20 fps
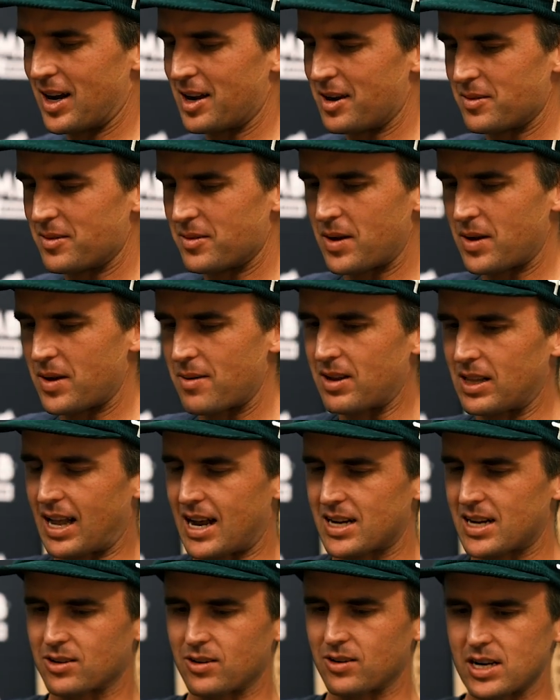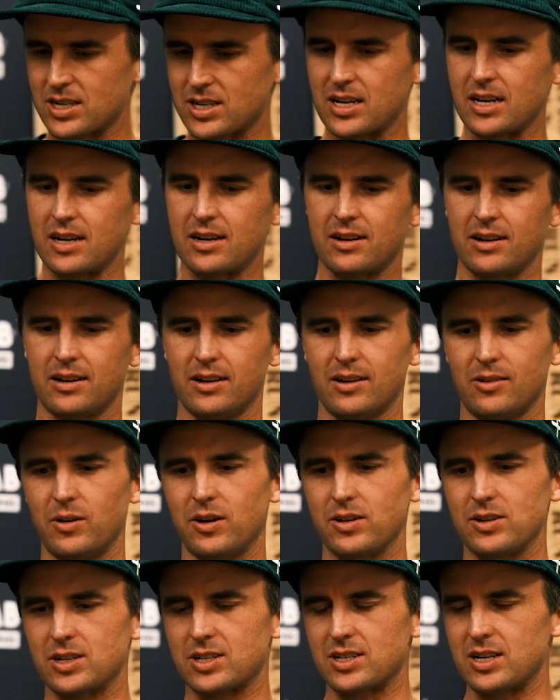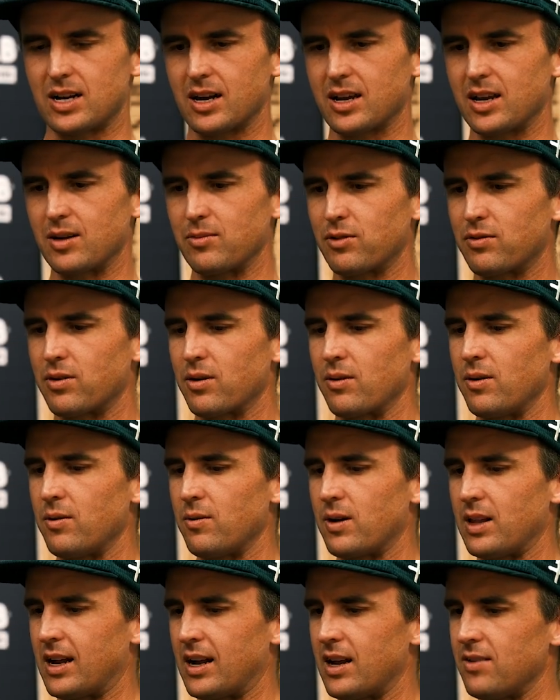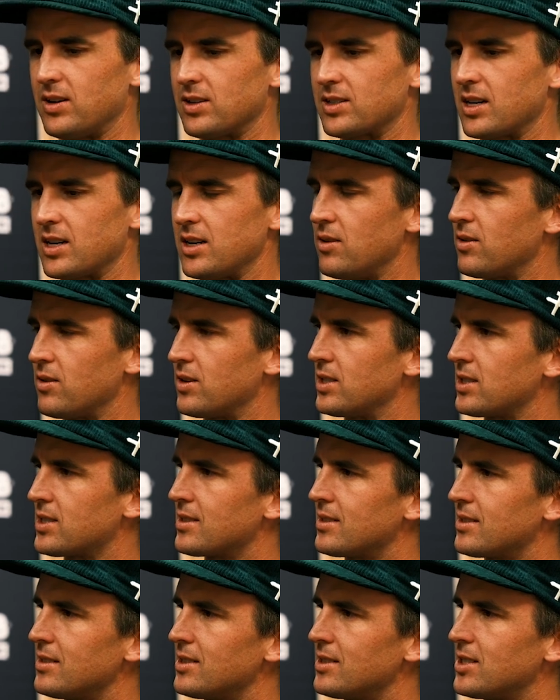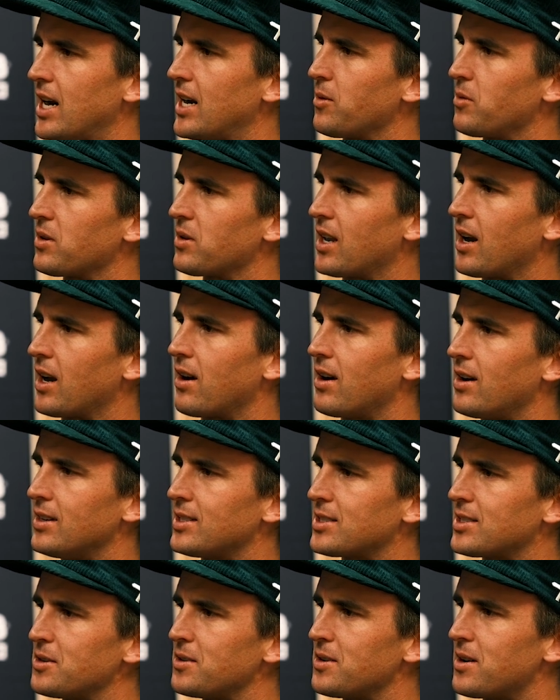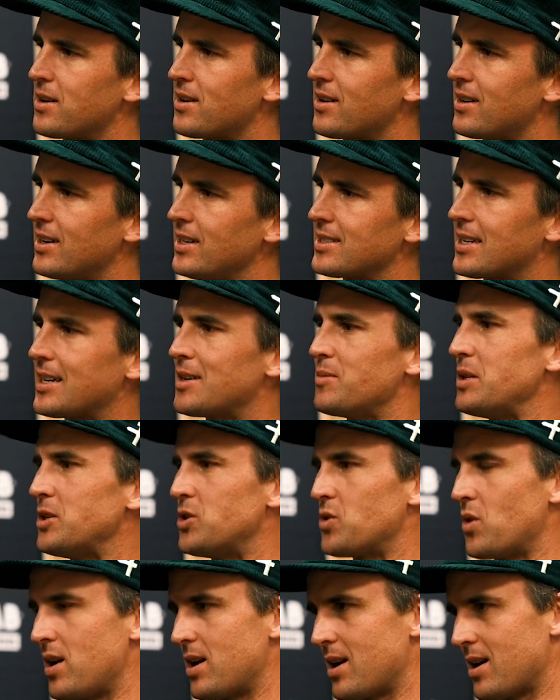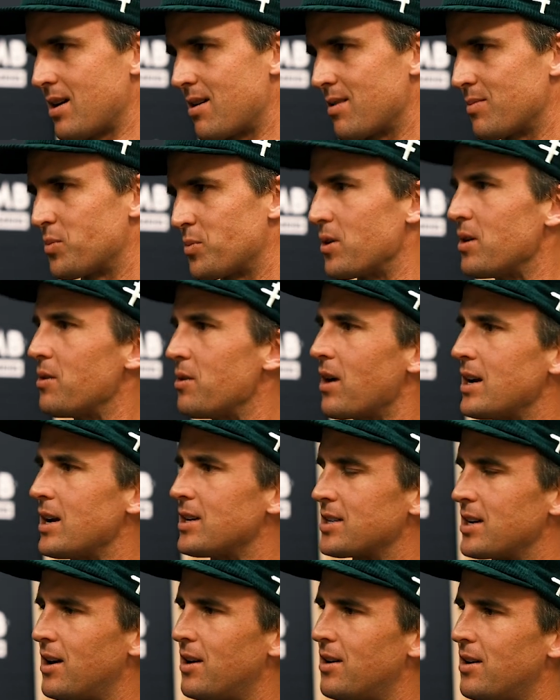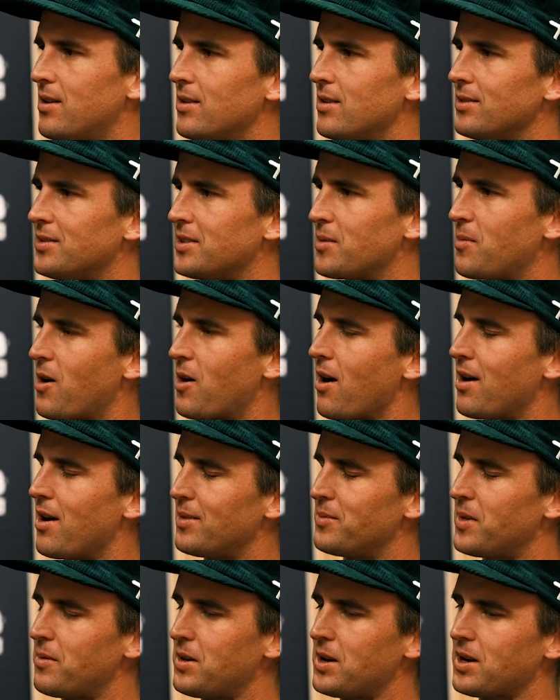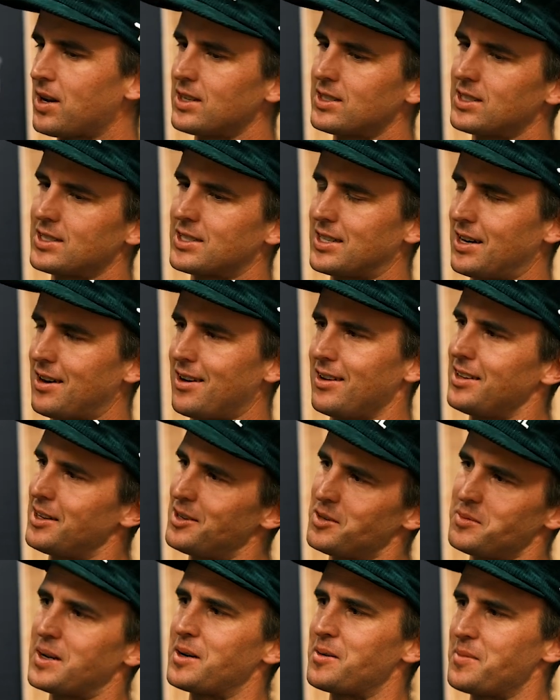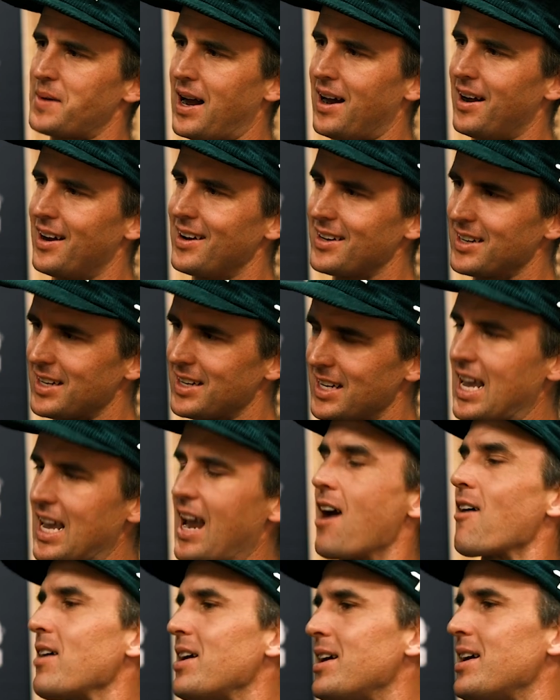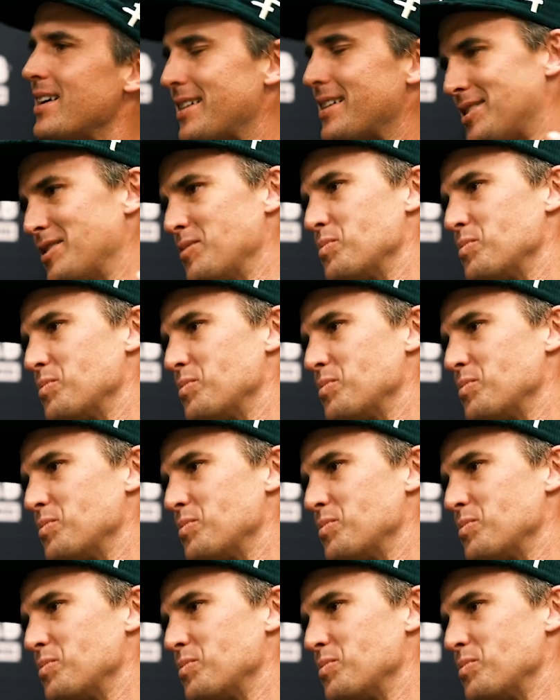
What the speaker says: Maybe last question. We were just talking before we went live. You said you were just chatting with Kerry Suter. He's going to be joining our pre-race show tomorrow. Yeah. Maybe you could just share a little bit about Kerry as a